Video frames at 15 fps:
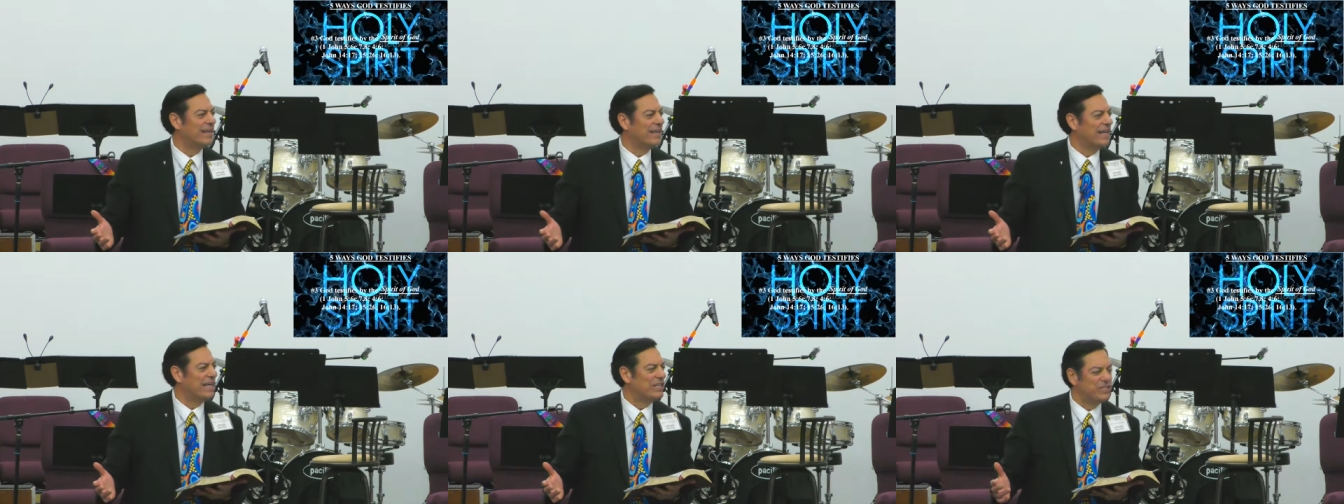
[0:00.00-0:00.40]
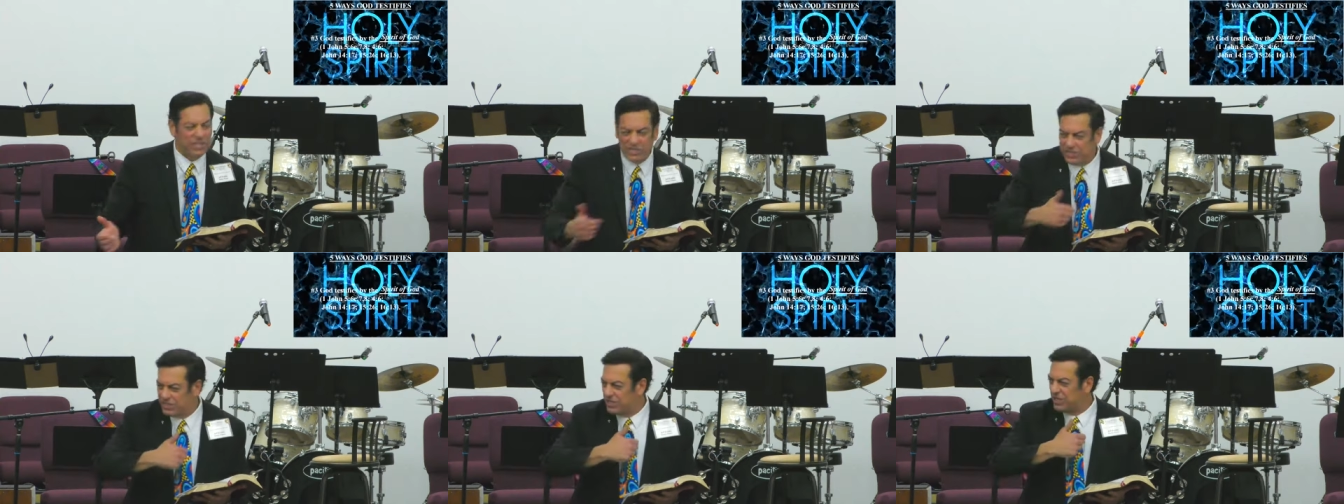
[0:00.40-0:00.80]

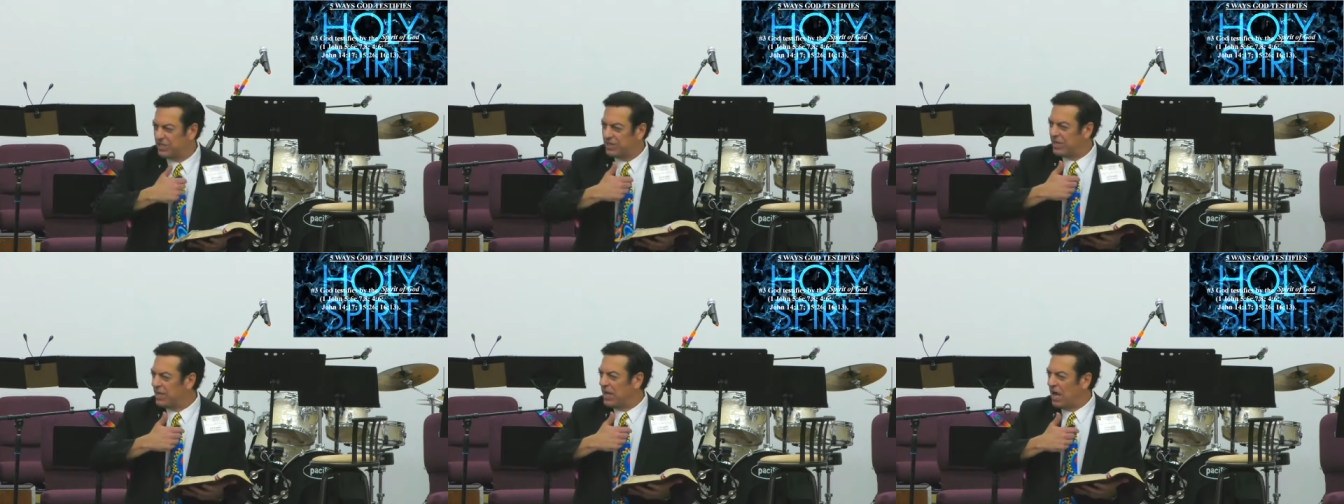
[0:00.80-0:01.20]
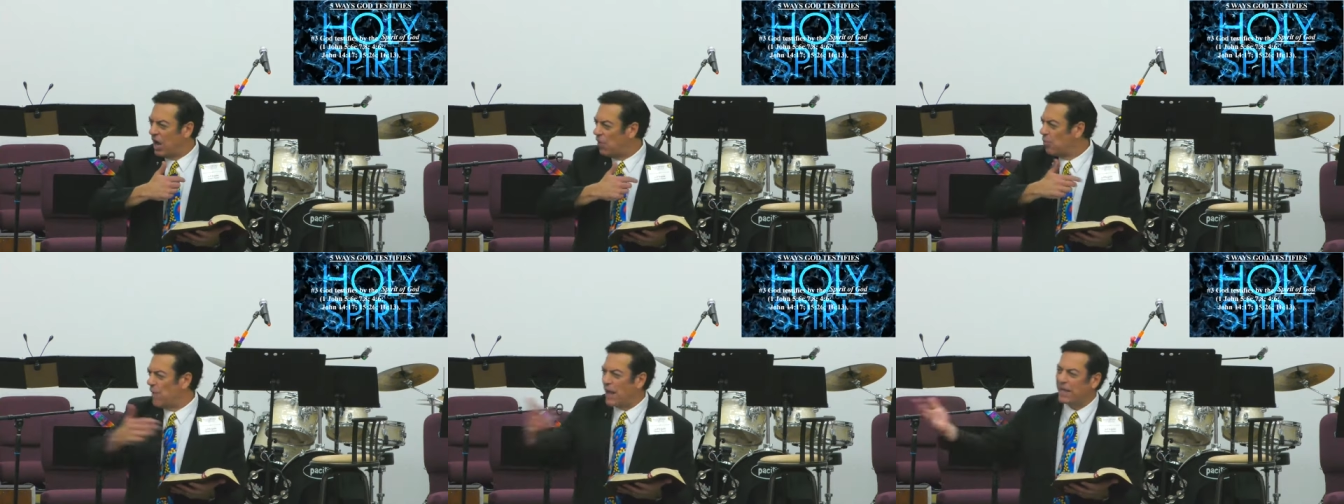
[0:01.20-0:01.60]
Just a
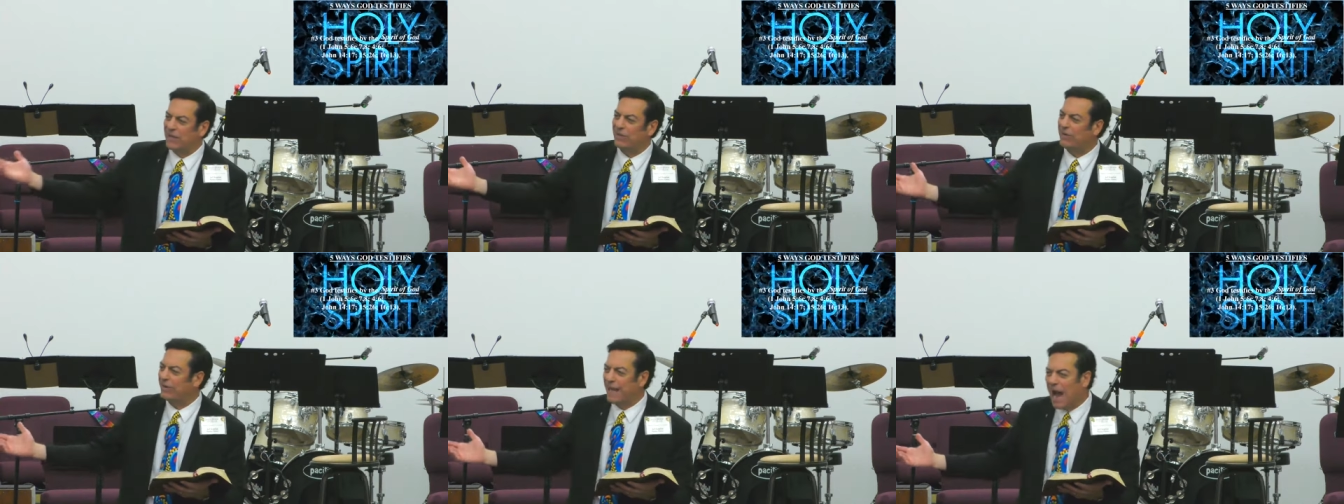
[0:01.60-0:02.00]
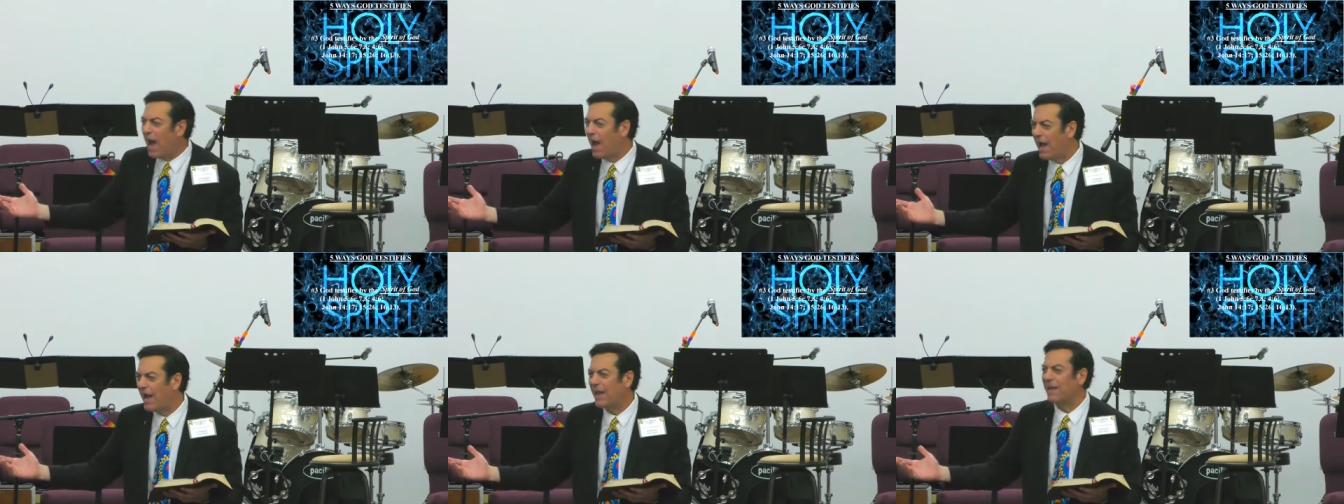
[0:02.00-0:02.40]
regular
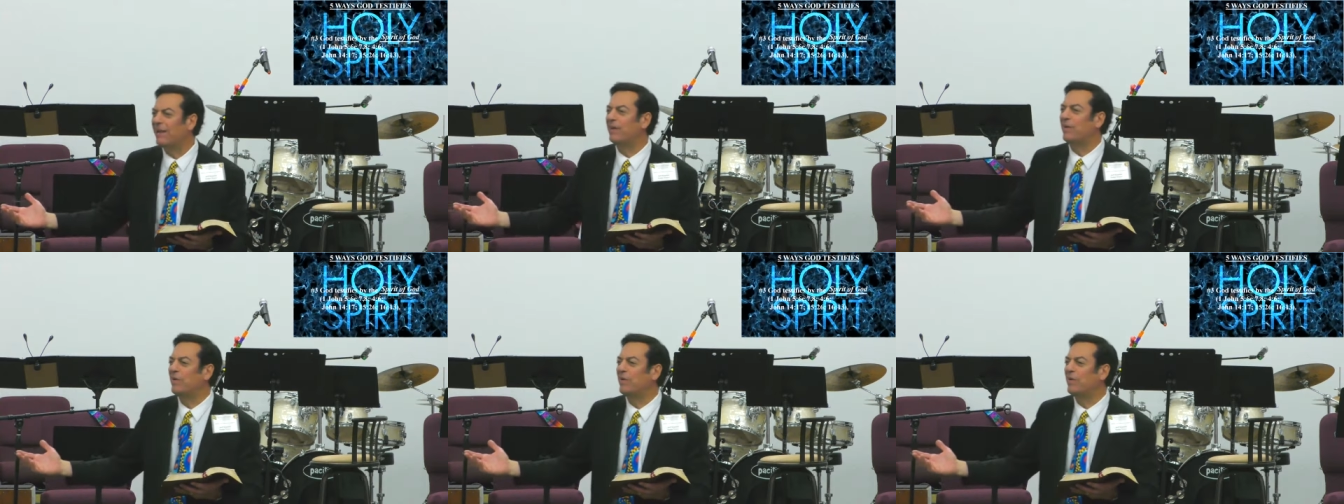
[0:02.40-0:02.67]
guy